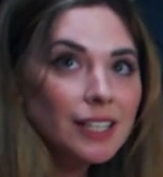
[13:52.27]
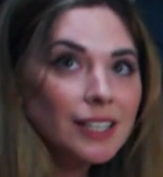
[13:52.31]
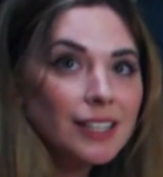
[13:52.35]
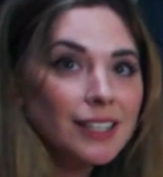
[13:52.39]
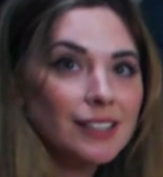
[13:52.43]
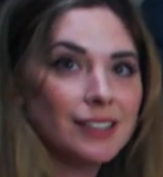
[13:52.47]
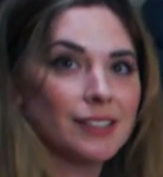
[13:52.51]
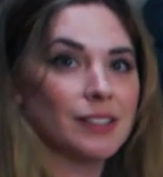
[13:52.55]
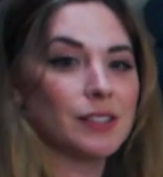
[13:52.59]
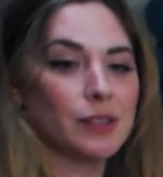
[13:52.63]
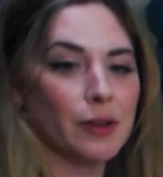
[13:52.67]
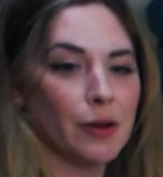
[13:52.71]

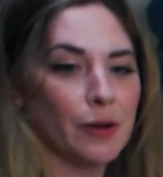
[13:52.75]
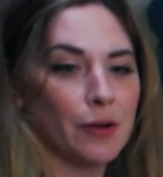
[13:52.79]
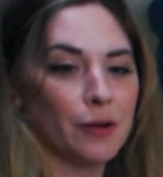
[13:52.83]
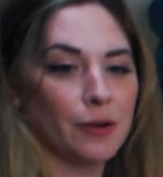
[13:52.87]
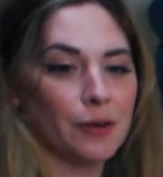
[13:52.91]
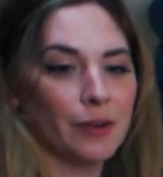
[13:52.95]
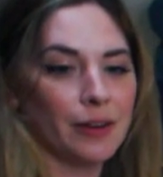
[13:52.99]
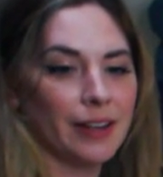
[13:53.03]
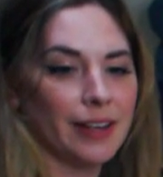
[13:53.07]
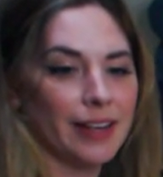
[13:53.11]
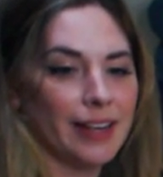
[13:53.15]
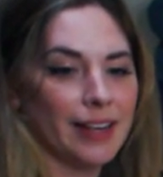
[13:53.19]

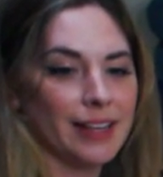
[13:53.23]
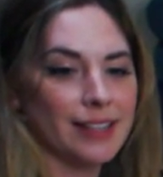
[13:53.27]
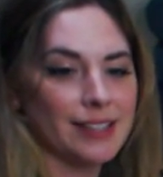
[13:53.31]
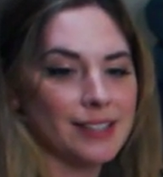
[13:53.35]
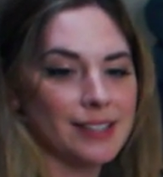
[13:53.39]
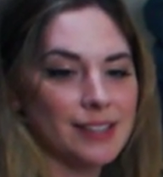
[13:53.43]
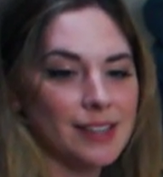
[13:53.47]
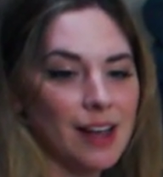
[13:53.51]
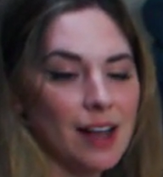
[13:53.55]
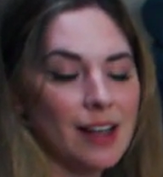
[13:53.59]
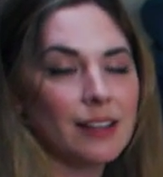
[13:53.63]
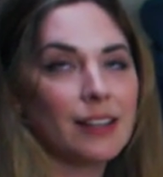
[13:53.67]
so it's
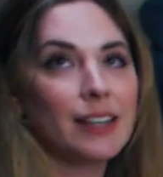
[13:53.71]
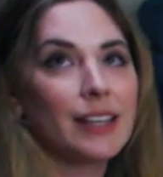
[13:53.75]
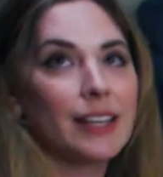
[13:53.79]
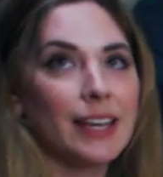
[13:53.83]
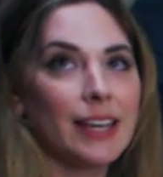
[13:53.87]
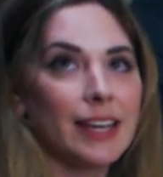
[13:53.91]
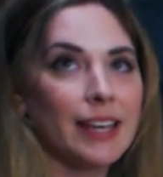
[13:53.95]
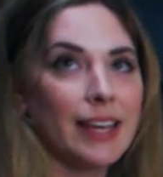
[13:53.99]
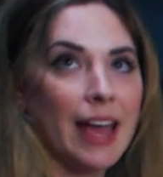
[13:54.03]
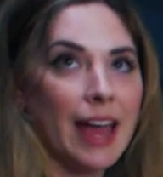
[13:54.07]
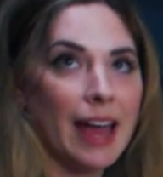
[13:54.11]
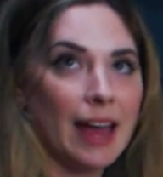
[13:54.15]
not like he
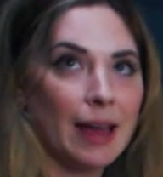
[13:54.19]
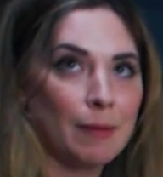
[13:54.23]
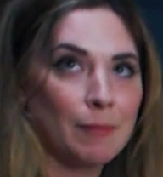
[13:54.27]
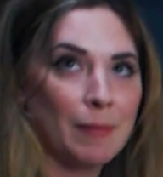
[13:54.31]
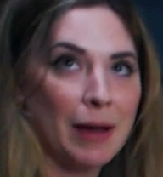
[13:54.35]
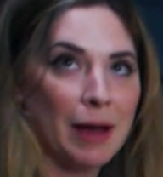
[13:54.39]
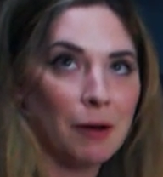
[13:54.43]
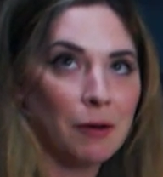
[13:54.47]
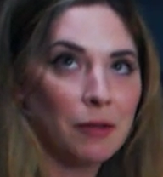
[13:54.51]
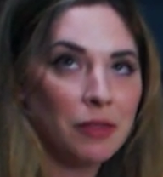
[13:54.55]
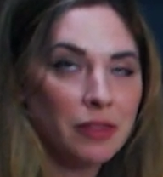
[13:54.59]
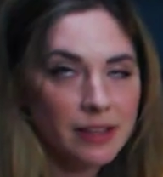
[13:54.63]
came
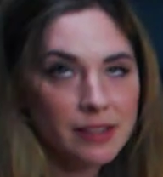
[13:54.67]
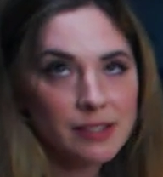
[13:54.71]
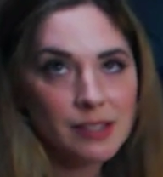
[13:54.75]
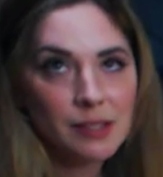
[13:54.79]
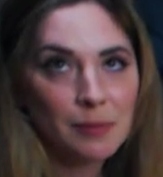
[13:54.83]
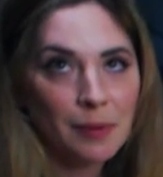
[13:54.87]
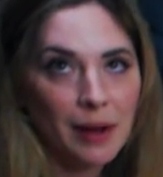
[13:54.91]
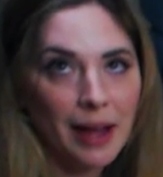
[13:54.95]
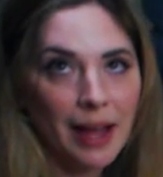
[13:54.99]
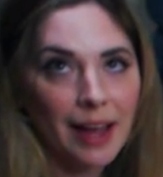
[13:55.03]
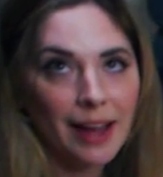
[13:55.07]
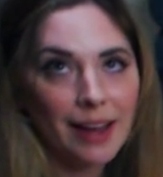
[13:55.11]
out this
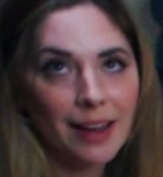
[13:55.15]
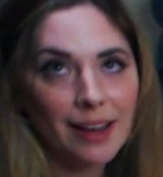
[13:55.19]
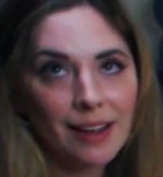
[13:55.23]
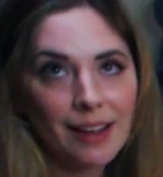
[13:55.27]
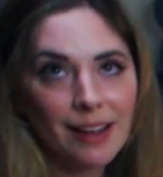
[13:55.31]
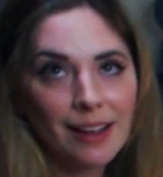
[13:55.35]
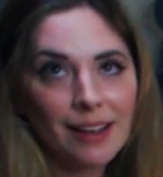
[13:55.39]
way.